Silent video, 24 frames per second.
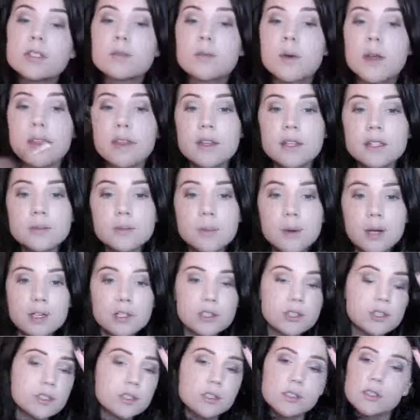which is what this
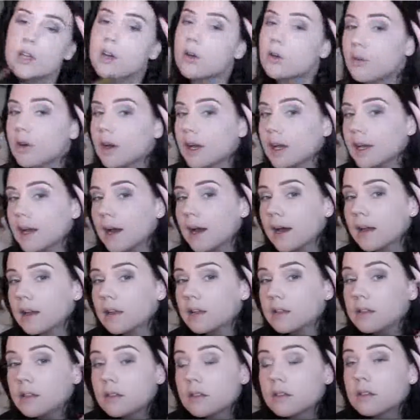brush is so great at.
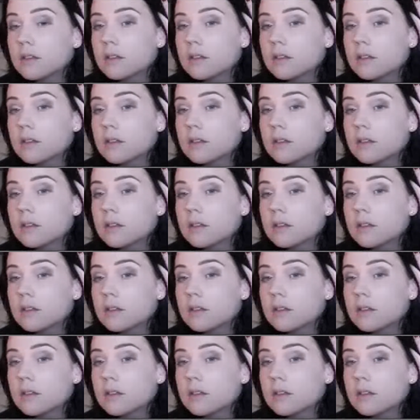